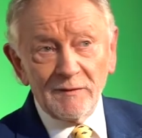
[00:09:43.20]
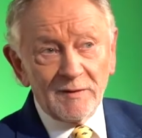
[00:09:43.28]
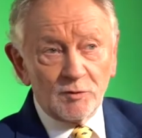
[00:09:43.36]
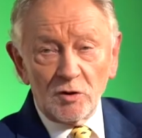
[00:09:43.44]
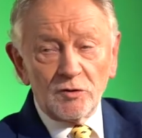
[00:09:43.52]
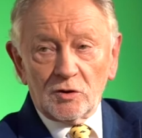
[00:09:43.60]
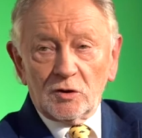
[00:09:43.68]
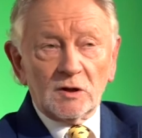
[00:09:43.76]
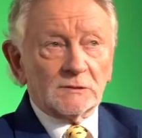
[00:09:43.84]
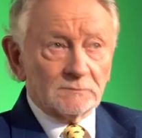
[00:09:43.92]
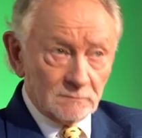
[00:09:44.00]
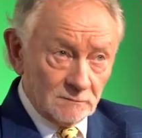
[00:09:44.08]
I was, I, no, no.
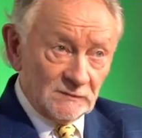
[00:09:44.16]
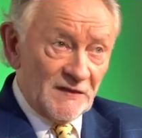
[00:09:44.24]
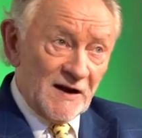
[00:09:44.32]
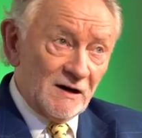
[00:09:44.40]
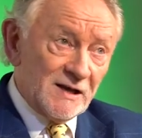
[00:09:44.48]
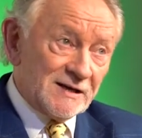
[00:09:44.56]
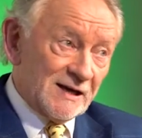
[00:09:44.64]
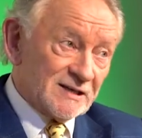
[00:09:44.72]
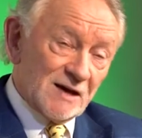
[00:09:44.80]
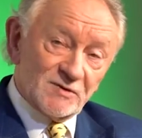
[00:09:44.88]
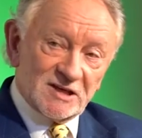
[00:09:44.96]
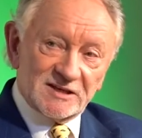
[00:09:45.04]
In the early
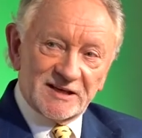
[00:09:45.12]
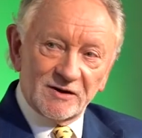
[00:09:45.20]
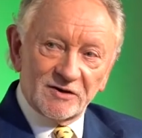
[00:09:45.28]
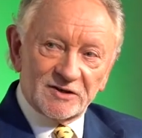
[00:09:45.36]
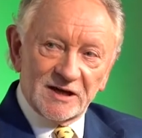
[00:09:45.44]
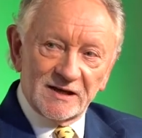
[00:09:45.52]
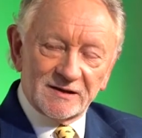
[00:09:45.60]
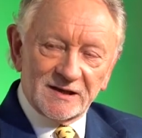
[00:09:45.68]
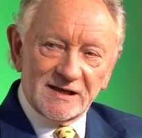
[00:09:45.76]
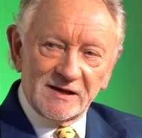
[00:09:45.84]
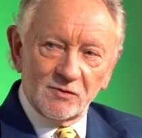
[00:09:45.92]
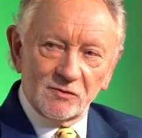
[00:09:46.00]
days, I was listening outside at
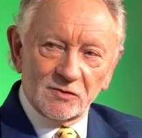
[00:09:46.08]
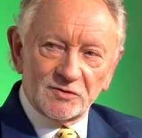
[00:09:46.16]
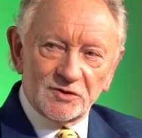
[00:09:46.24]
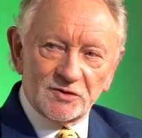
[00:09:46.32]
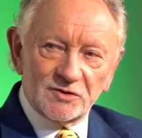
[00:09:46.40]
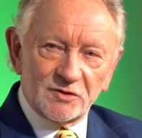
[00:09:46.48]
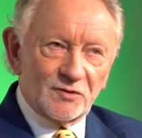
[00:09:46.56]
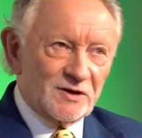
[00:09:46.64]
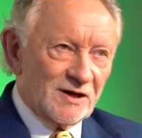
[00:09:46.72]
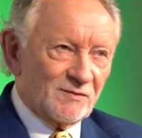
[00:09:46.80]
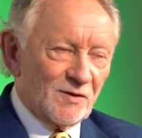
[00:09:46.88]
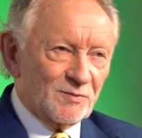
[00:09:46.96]
the keyhole, just you know,
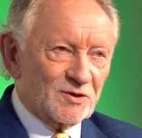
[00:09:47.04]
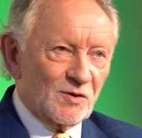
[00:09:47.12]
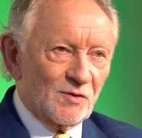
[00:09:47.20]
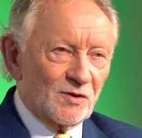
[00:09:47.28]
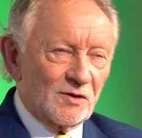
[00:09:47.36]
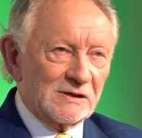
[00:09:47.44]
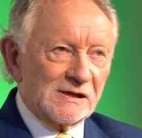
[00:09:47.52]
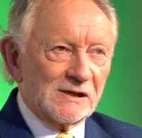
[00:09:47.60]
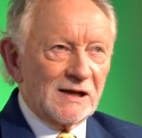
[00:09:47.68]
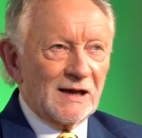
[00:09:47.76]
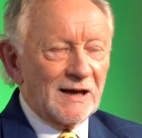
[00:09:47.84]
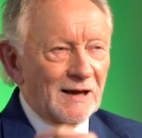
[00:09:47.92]
to hear what was going on.
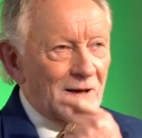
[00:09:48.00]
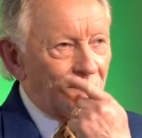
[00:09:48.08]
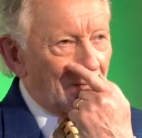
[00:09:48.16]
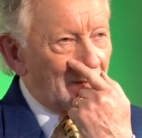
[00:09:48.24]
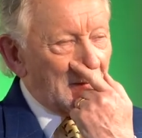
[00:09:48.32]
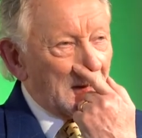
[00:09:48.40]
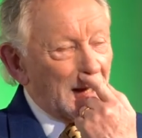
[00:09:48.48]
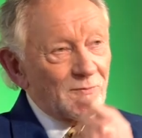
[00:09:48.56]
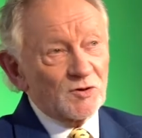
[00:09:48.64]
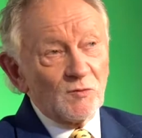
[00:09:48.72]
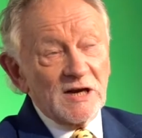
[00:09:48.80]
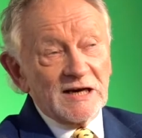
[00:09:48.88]
Um, it
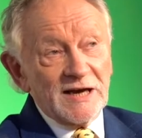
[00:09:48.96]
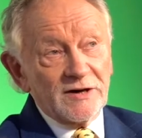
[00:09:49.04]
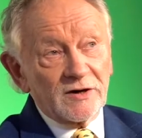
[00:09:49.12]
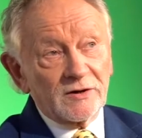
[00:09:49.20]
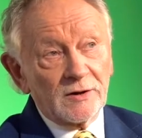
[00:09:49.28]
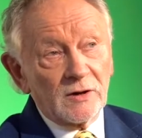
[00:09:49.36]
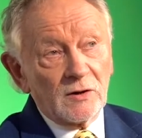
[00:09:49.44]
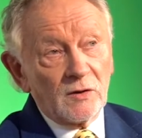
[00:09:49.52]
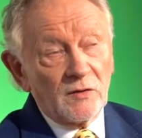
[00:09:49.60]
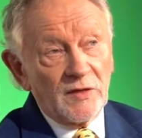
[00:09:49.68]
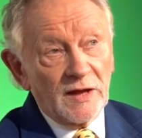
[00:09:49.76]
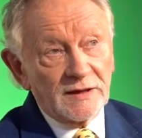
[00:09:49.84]
was only later
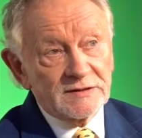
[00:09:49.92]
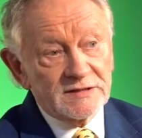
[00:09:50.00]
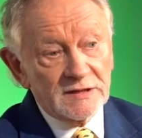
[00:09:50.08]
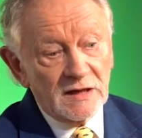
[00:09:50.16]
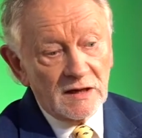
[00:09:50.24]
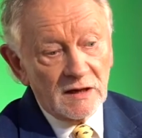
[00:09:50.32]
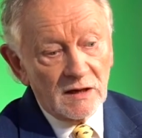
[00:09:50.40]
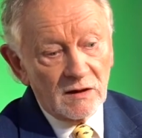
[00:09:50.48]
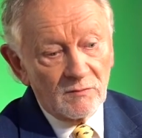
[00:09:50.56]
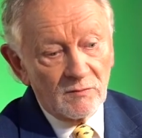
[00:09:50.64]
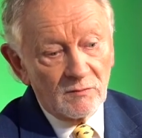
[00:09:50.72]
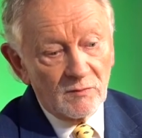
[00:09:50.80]
that
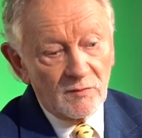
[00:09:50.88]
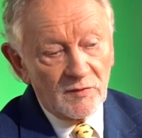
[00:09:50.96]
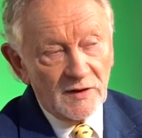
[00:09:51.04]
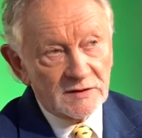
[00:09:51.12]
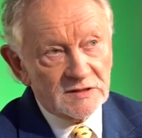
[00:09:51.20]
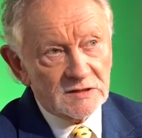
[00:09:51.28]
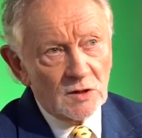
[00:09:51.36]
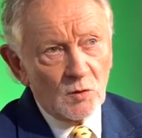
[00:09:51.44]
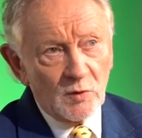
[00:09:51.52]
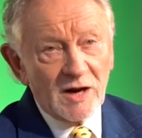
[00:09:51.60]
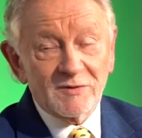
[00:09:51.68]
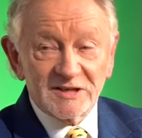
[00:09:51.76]
um, that
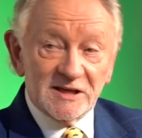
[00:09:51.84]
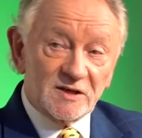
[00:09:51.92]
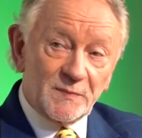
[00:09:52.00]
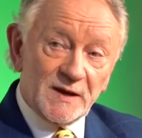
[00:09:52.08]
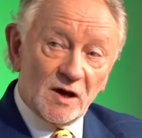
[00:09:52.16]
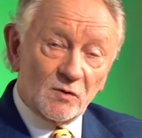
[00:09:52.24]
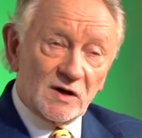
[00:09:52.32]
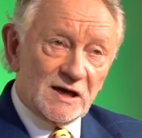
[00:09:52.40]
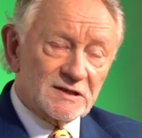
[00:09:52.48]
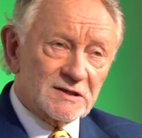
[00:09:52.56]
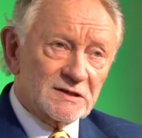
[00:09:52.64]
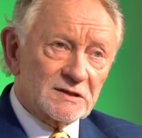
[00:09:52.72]
when I was sent to piano
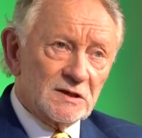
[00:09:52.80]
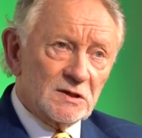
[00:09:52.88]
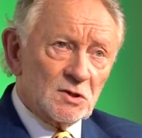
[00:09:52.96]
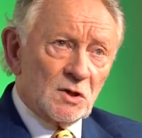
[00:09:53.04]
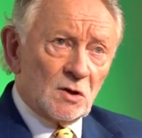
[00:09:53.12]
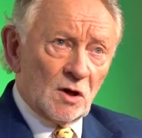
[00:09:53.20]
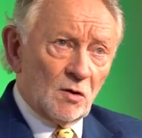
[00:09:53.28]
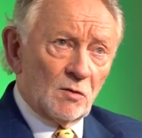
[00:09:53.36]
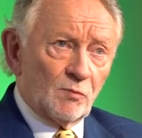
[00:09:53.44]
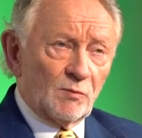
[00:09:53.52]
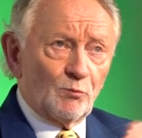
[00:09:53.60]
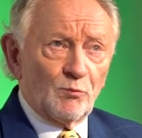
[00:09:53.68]
lessons, uh,
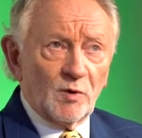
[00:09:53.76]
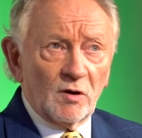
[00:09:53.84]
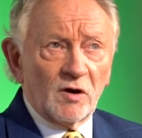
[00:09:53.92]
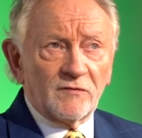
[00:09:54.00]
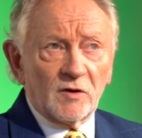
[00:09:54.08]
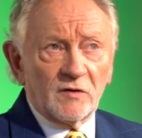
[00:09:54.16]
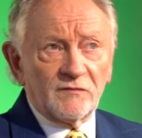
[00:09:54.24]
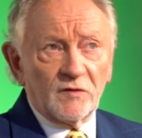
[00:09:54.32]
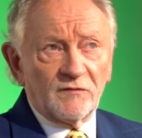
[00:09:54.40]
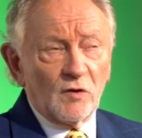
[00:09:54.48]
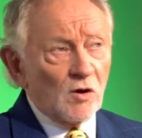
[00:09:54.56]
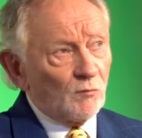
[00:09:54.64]
of, of,
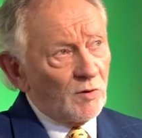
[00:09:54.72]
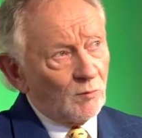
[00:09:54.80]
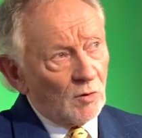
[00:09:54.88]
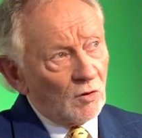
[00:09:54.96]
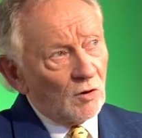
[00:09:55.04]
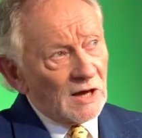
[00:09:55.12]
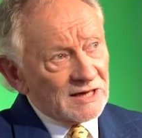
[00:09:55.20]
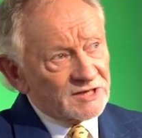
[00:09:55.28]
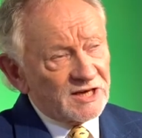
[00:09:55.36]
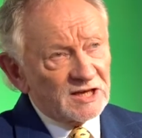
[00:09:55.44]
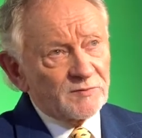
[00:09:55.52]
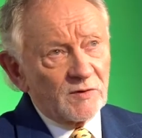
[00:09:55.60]
of all,
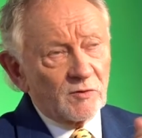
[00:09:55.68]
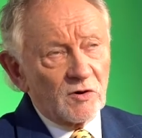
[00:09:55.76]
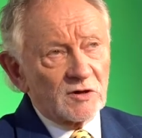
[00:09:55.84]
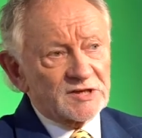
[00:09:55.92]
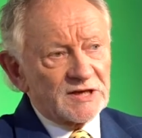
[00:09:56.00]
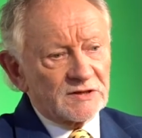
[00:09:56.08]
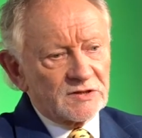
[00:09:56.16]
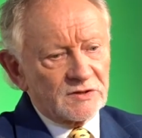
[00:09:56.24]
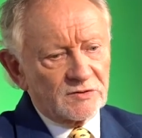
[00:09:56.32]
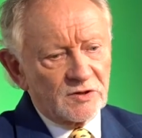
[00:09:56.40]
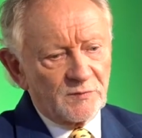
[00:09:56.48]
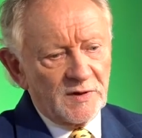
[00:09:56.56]
as kids, we were all sent
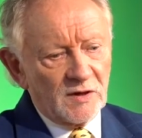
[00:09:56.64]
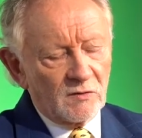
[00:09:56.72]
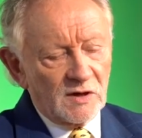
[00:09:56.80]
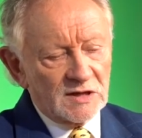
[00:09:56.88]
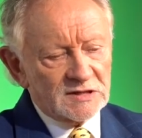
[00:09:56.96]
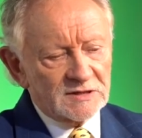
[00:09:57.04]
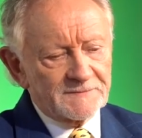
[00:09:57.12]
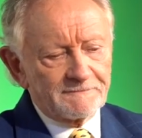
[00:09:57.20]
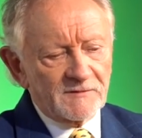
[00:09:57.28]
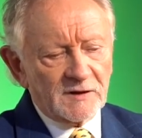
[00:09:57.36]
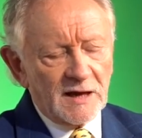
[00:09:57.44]
to, to piano lessons.